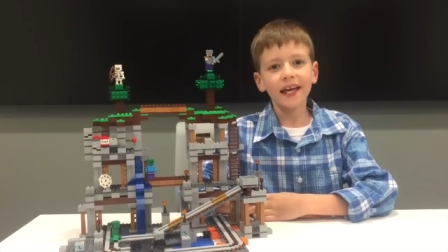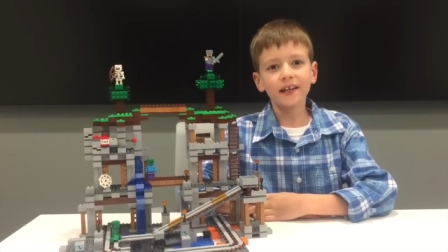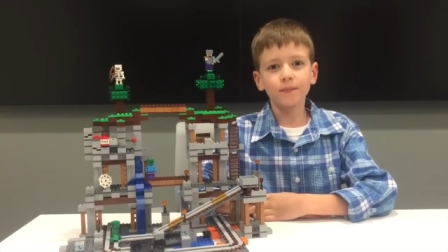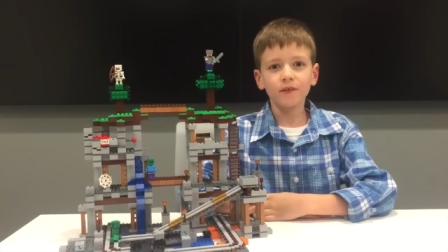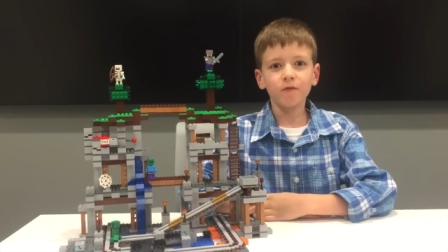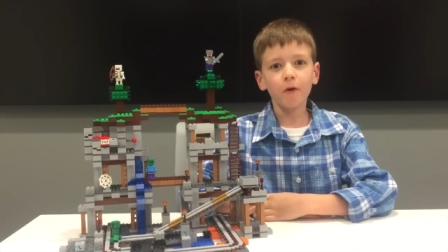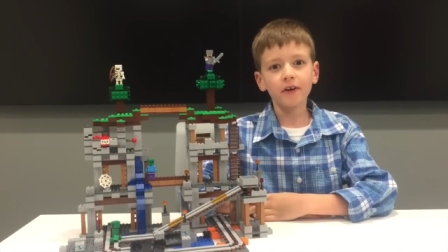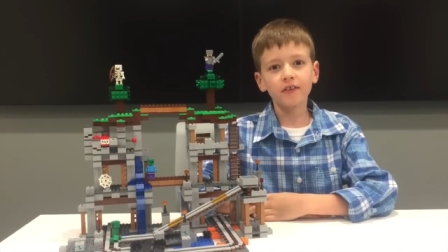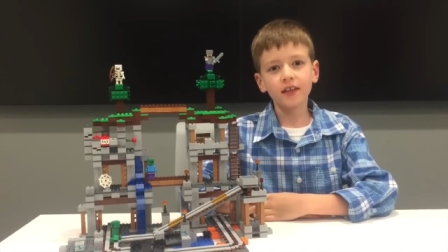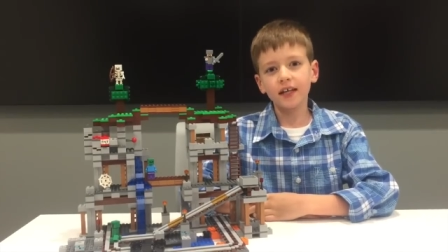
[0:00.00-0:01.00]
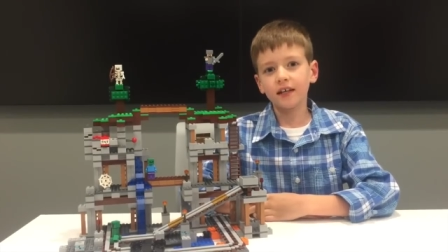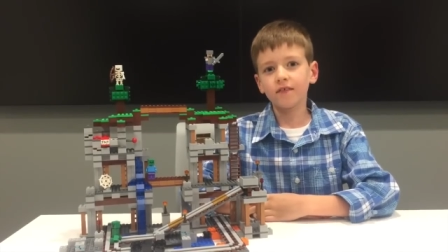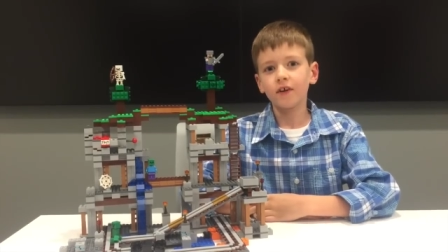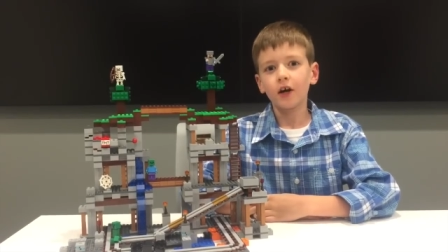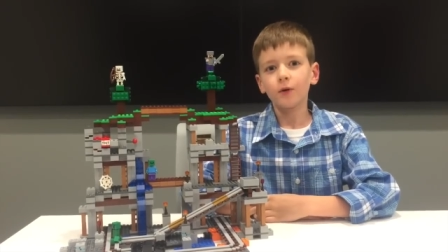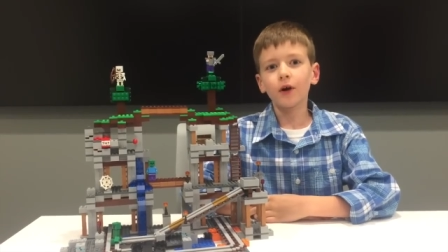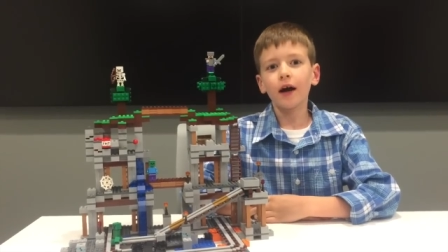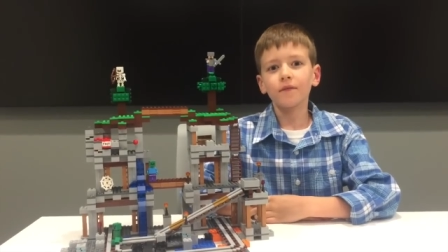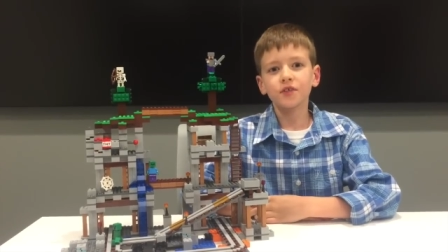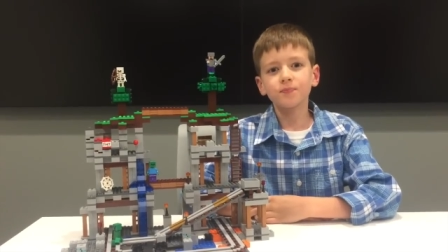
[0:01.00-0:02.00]
And before you leave, we'll
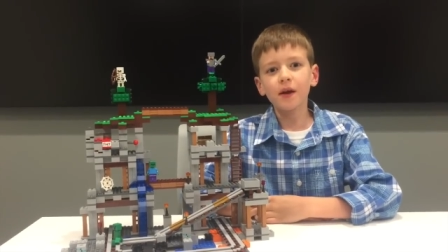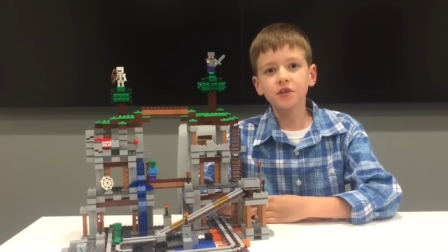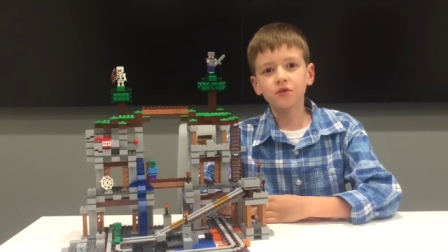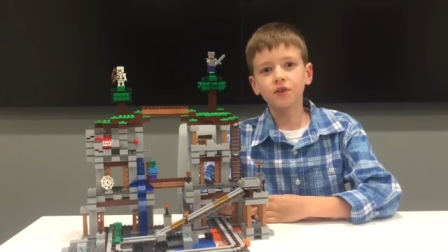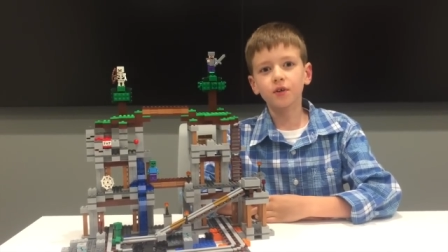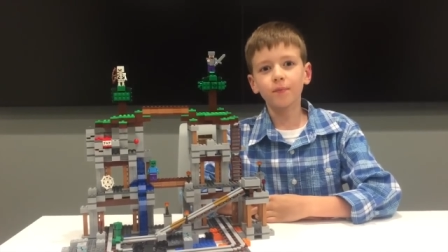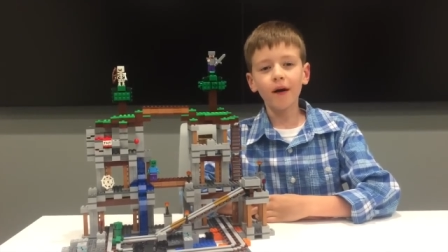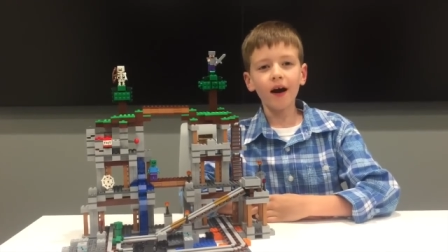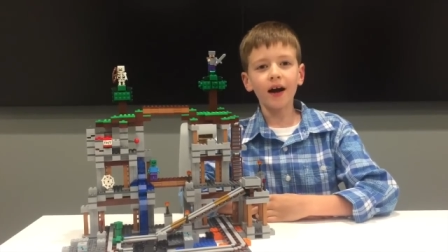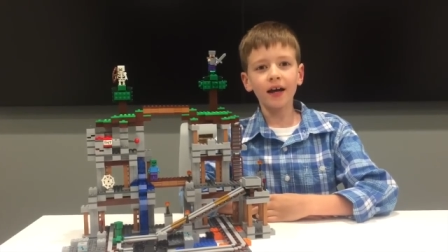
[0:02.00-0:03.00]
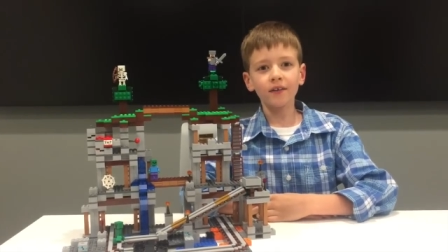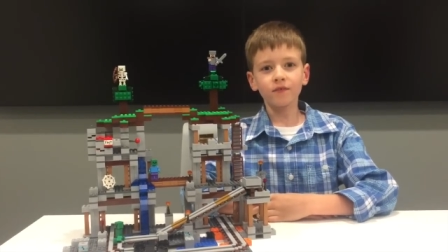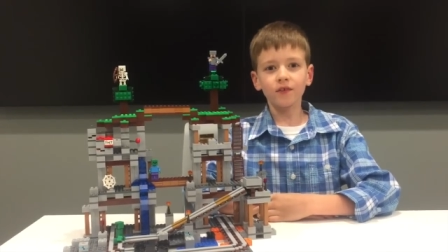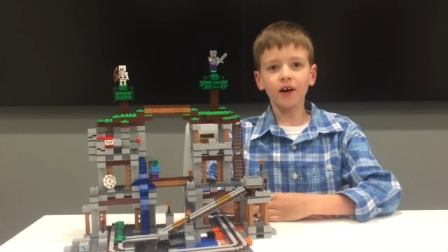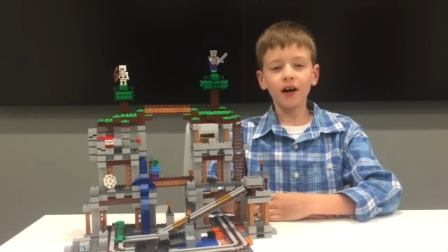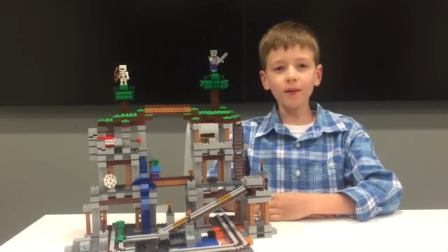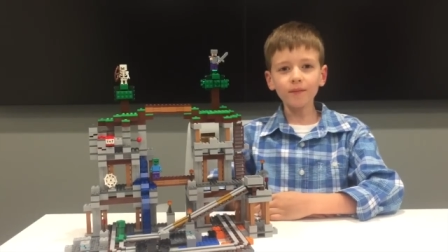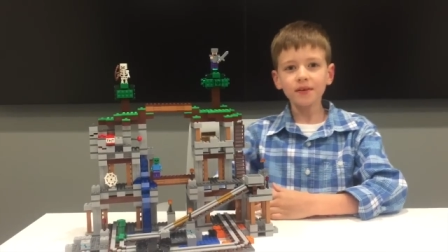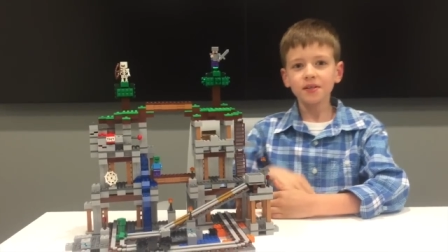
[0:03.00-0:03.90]
have a special goodbye from